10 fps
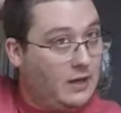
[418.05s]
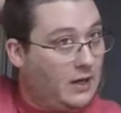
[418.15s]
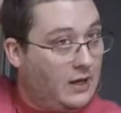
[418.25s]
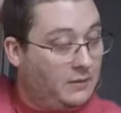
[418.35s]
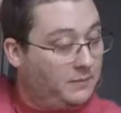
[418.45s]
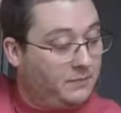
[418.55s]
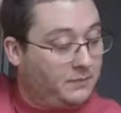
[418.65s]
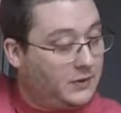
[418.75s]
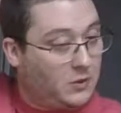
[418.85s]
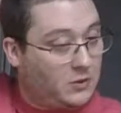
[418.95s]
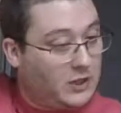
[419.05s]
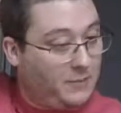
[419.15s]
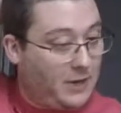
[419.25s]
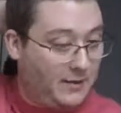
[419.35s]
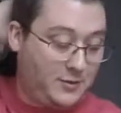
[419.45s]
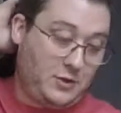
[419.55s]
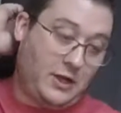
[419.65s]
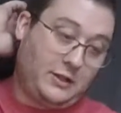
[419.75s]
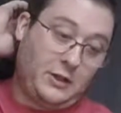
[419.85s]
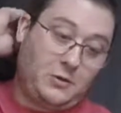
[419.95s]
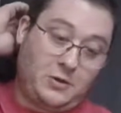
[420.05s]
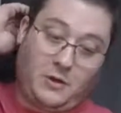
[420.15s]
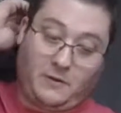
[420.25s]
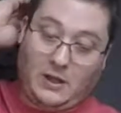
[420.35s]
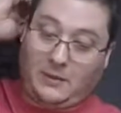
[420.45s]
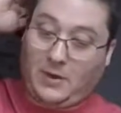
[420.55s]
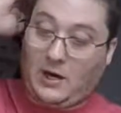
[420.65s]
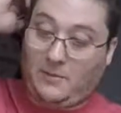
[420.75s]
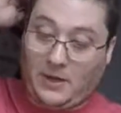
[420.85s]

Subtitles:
corncob pipes do not ghost over like briar